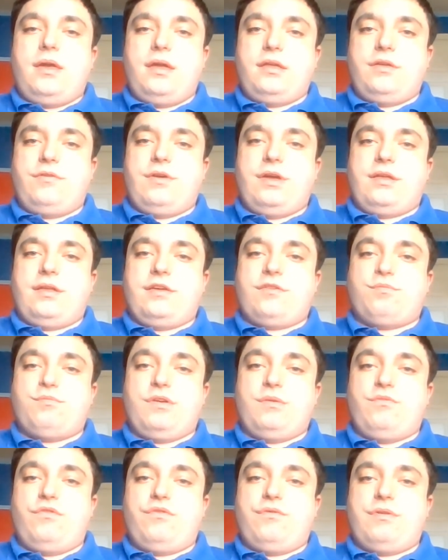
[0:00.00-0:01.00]
Anyway, that's
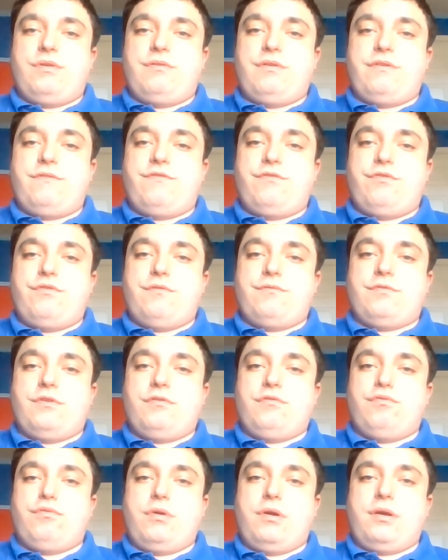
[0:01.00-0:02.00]
my movie review of
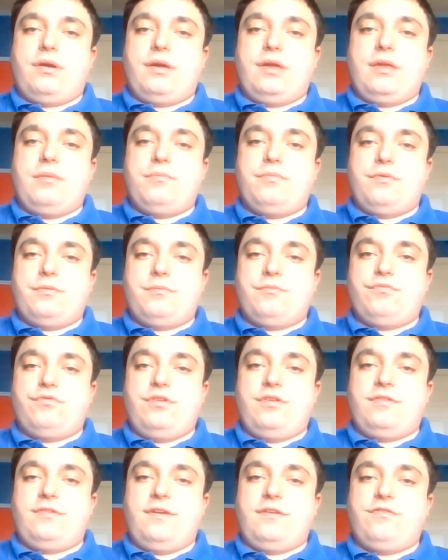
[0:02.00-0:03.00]
The Crime.
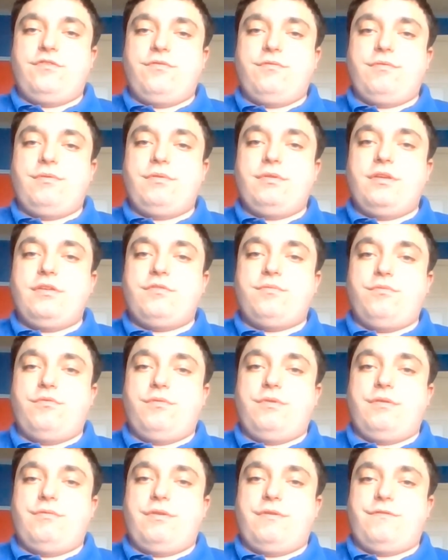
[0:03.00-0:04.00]
Please stay tuned for my next
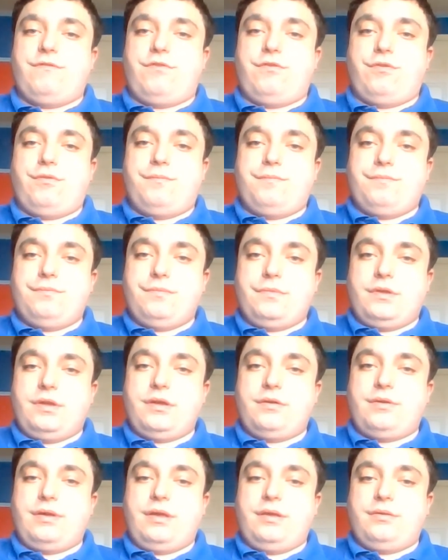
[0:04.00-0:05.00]
movie review.
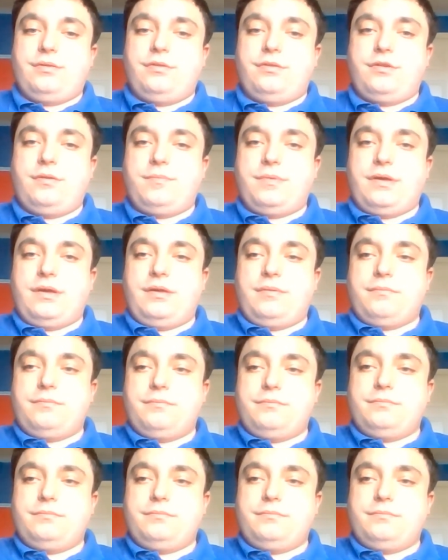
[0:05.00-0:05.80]
Alright, goodbye.